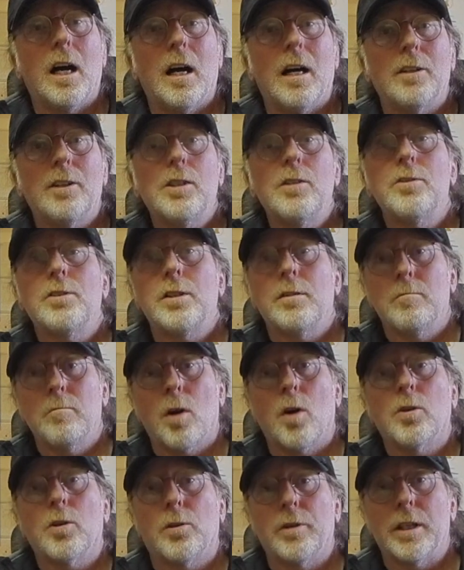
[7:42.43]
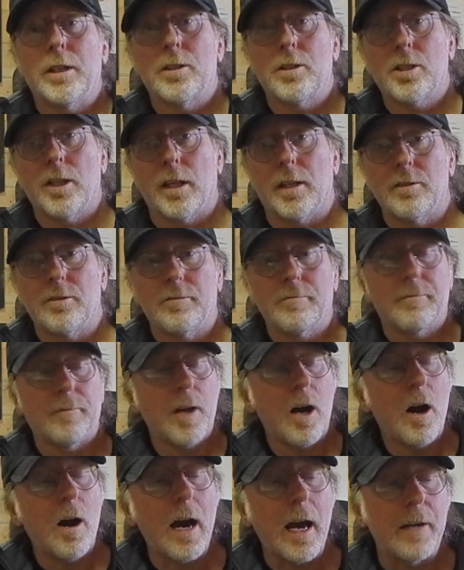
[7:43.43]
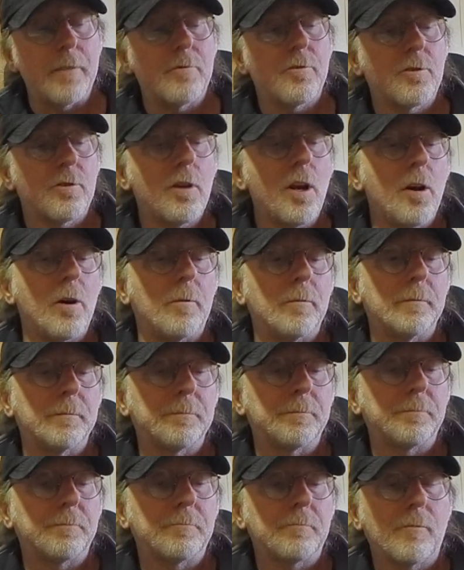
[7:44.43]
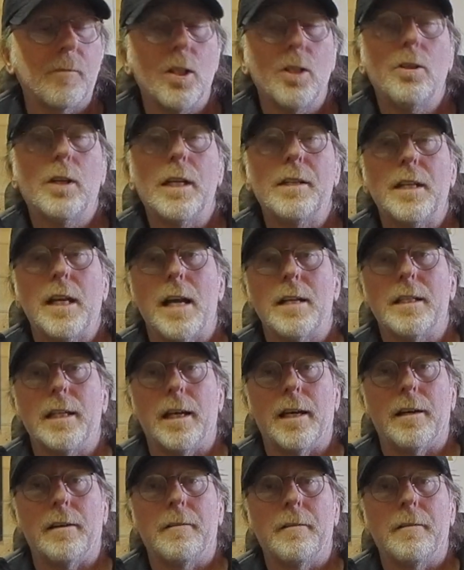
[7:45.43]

using modal interchange. All right, so you get the idea.